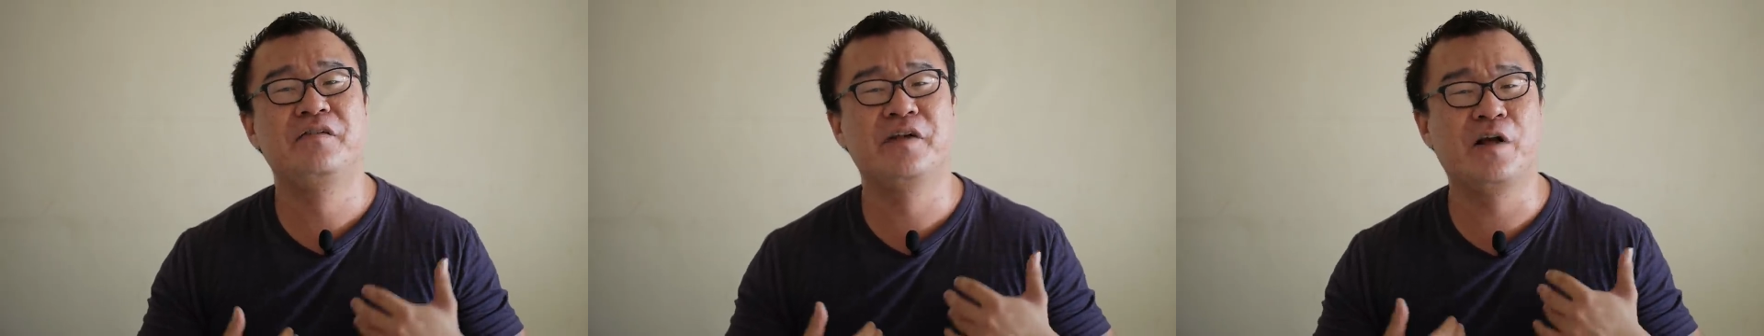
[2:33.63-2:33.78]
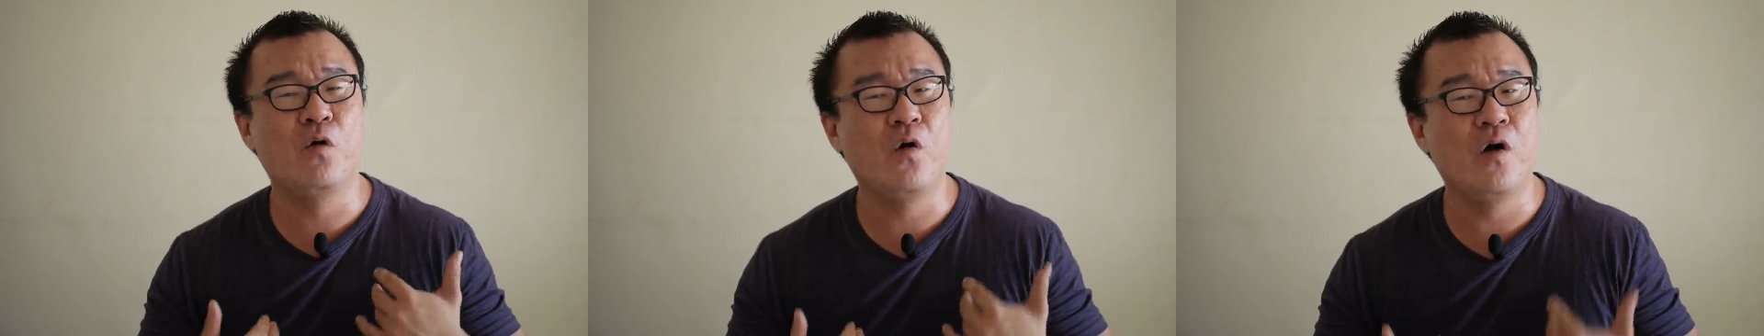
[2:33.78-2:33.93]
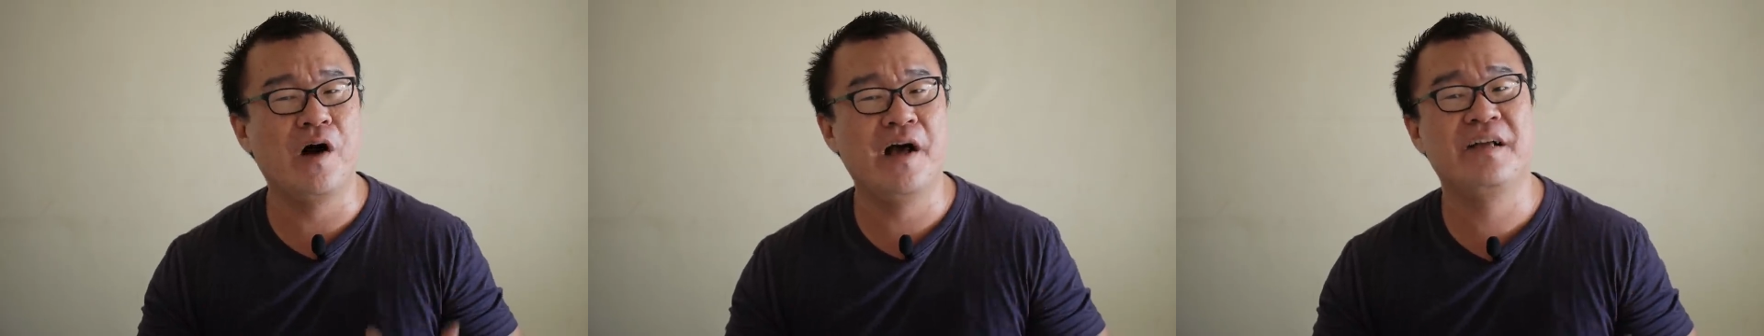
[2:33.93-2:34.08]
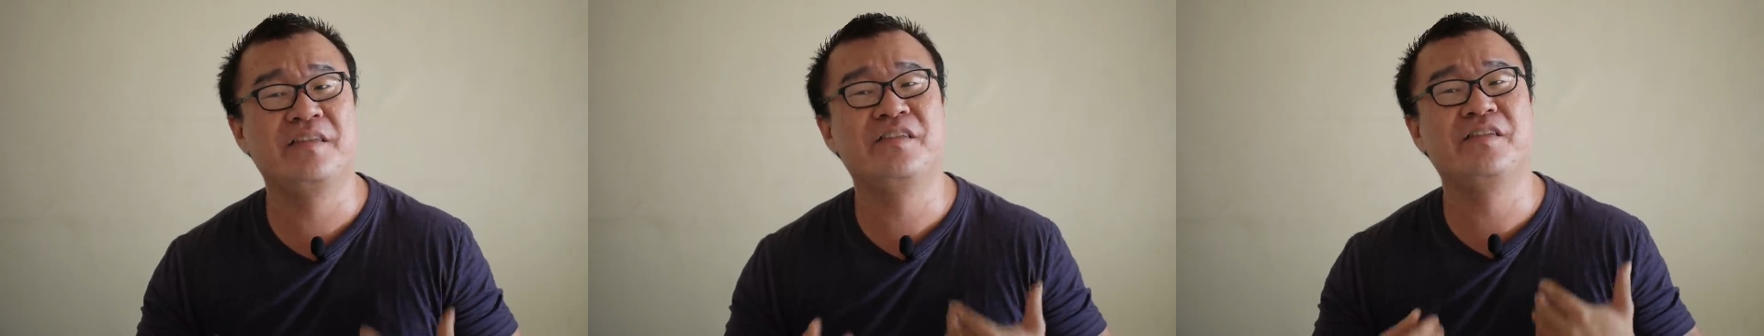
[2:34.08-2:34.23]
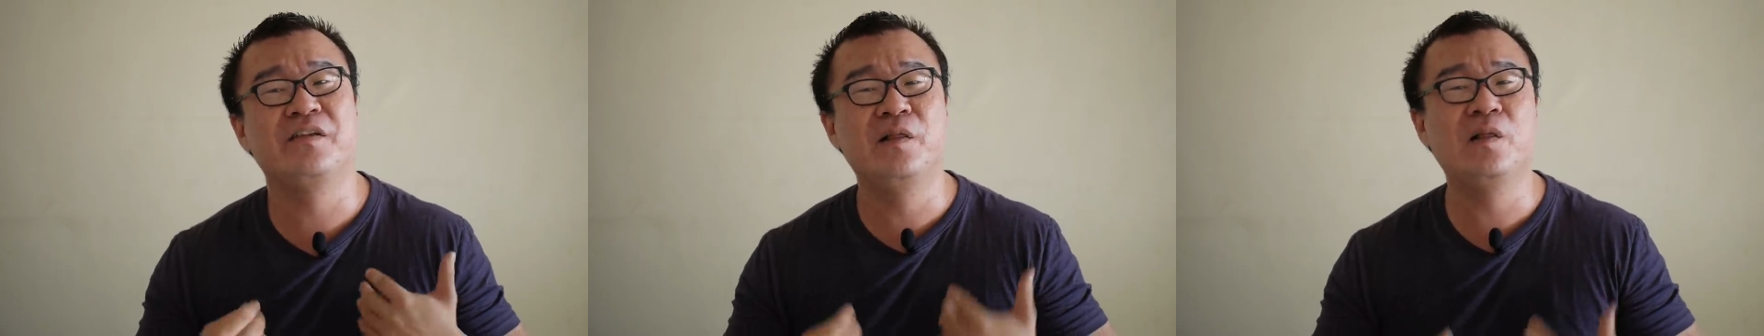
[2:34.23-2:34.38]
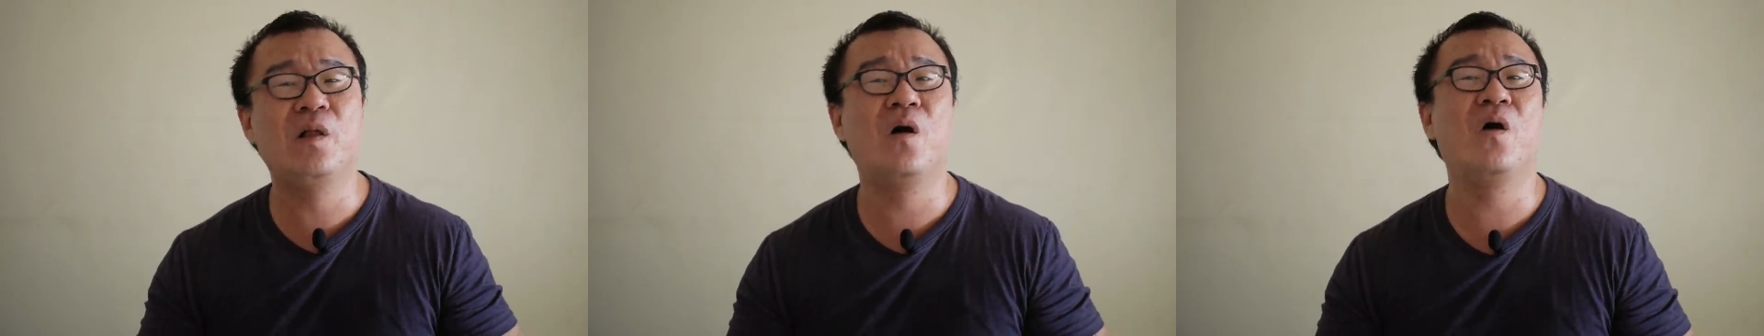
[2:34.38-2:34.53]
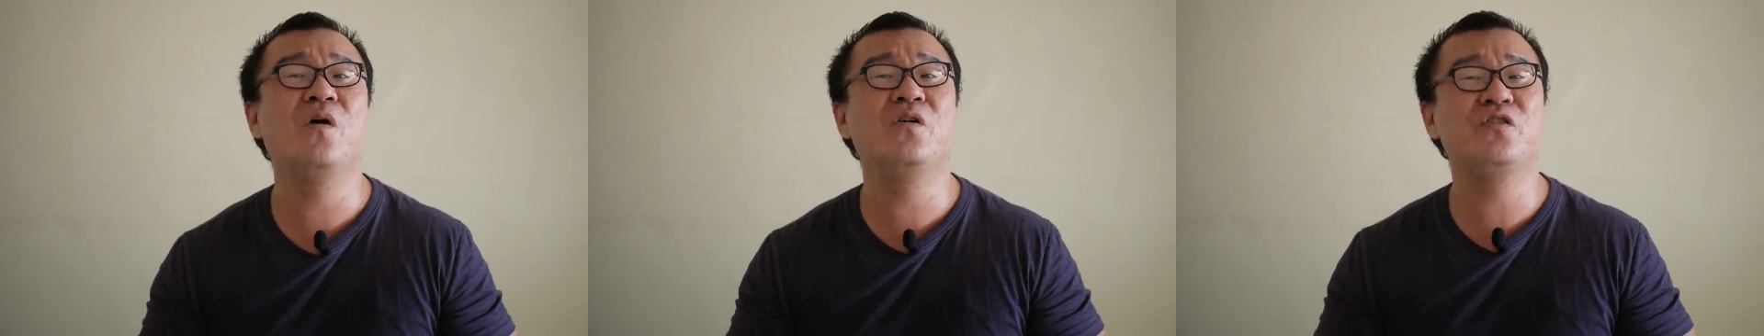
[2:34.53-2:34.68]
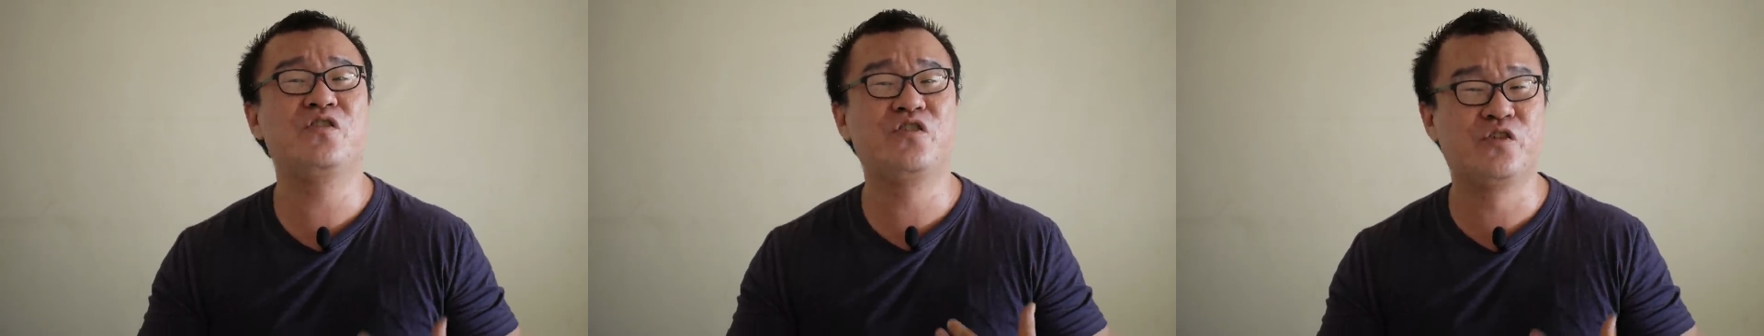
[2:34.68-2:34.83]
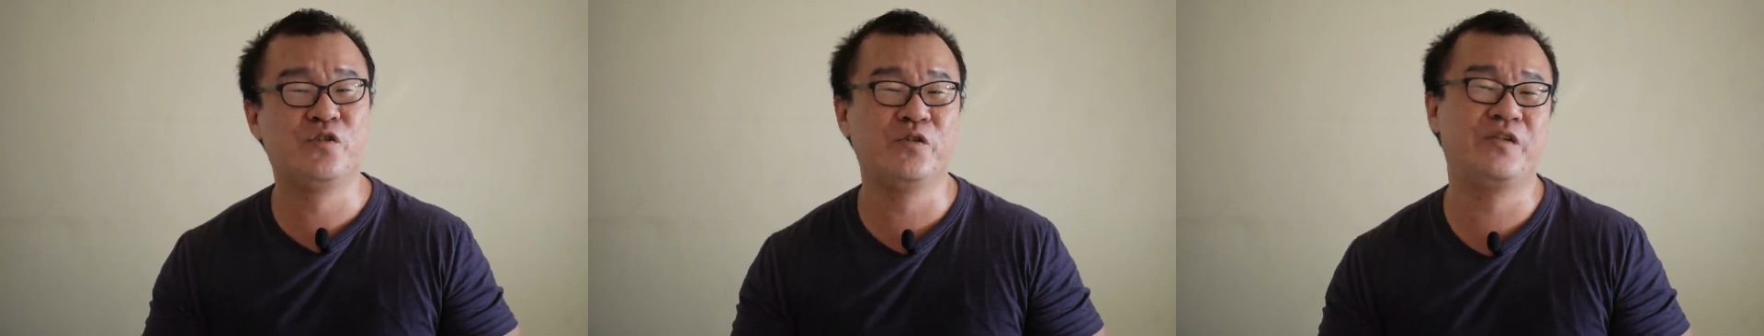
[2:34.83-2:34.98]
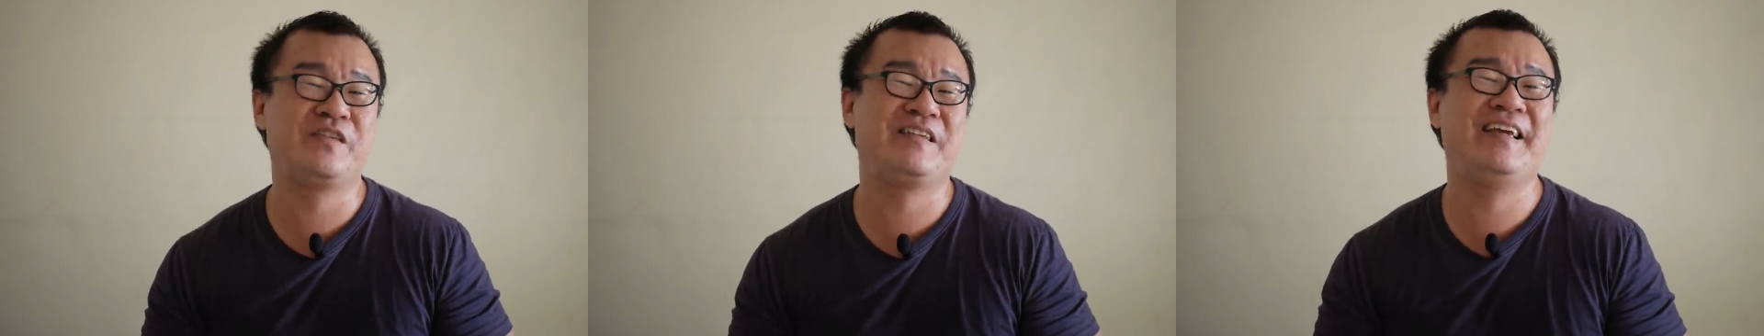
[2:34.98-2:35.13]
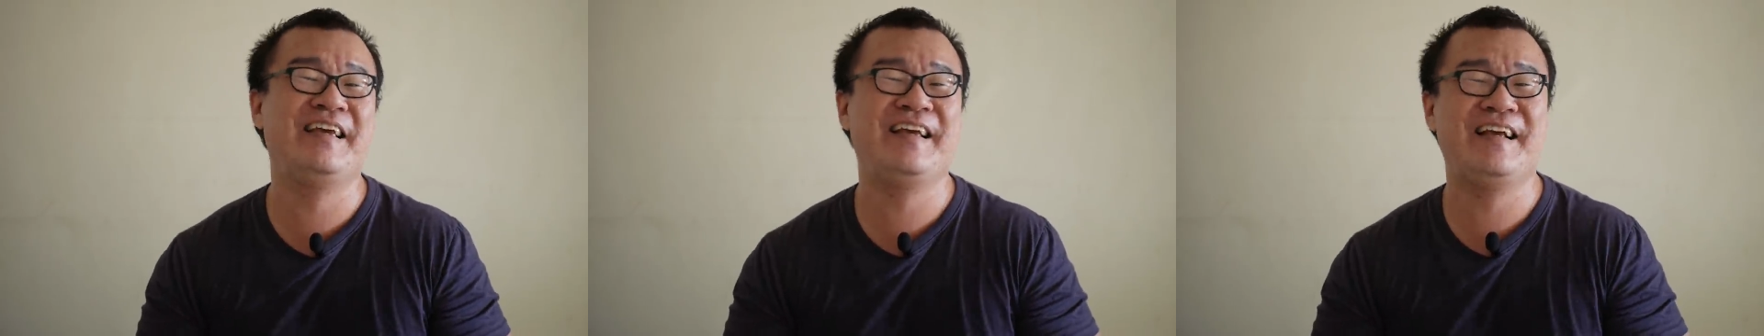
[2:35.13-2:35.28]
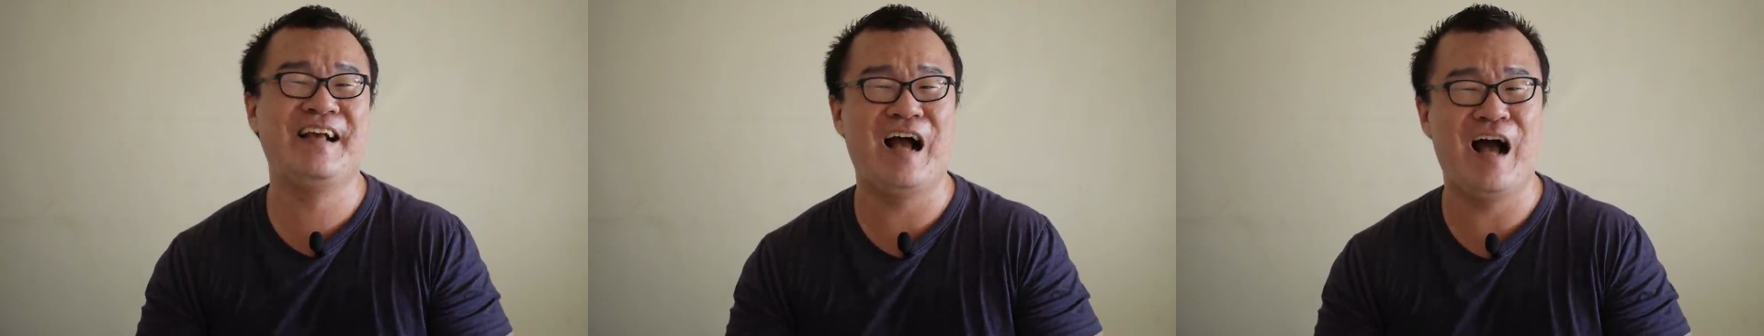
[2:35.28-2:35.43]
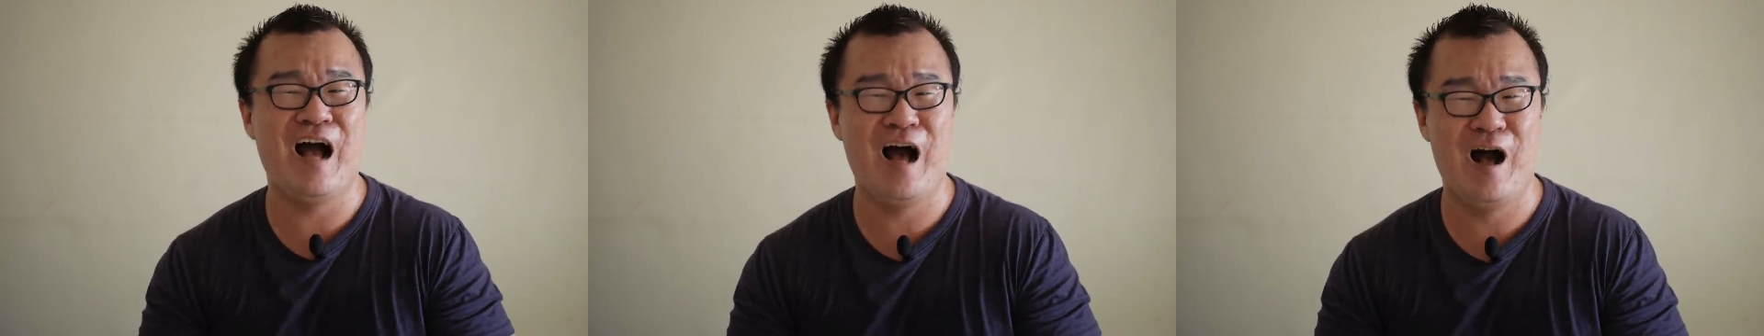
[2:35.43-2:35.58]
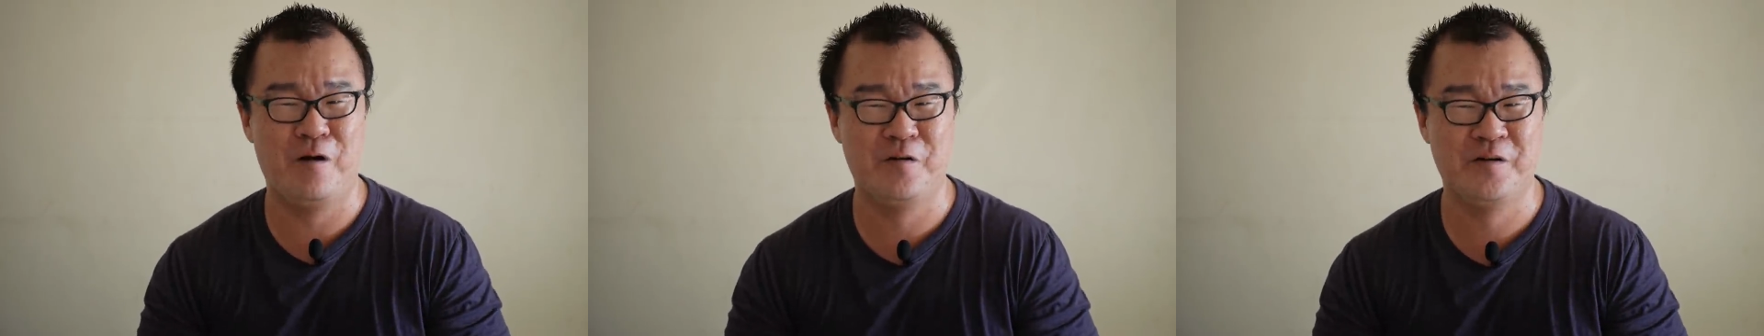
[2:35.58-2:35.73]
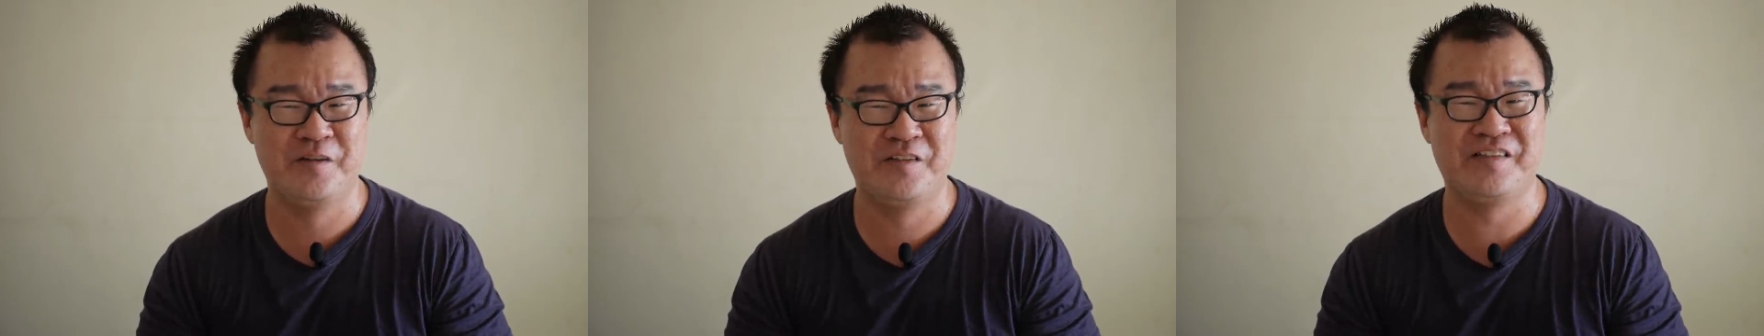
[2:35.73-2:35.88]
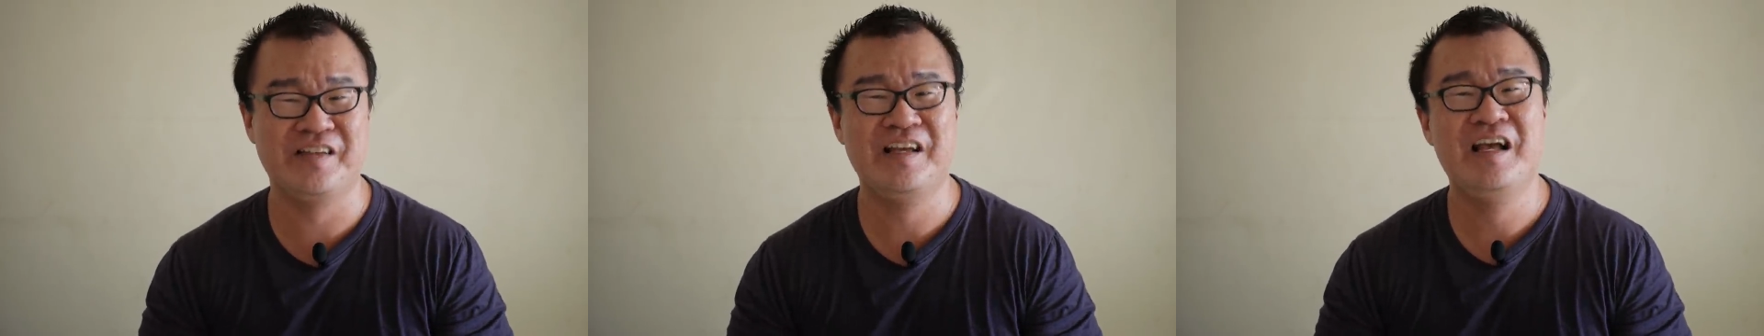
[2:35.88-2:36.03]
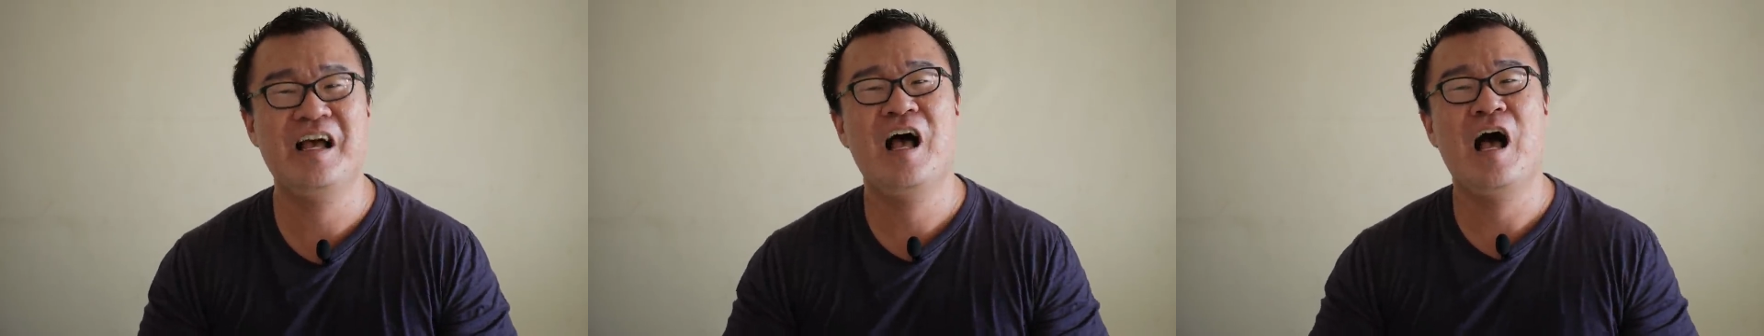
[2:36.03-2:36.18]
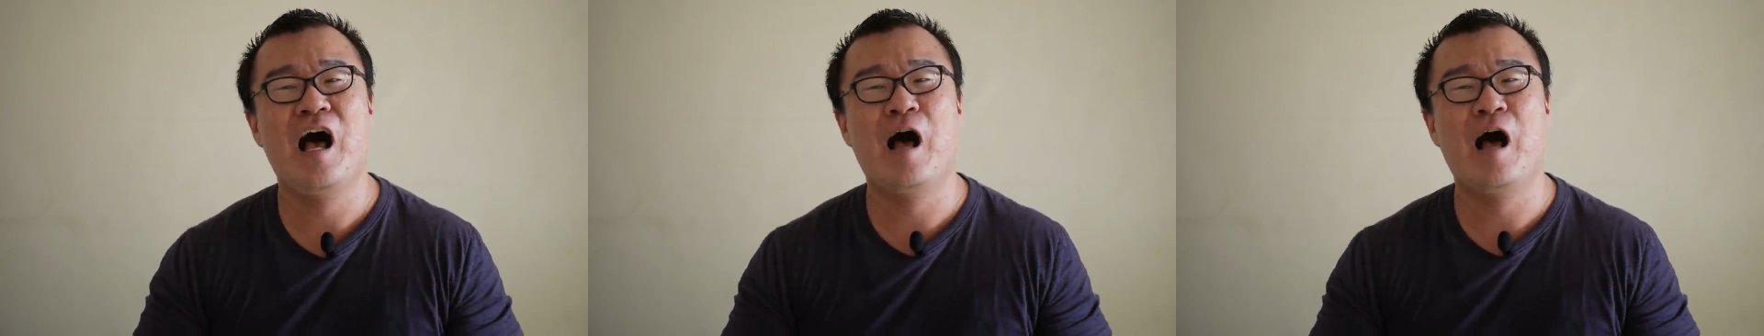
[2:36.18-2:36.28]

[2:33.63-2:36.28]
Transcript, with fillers: requires long shooting hours.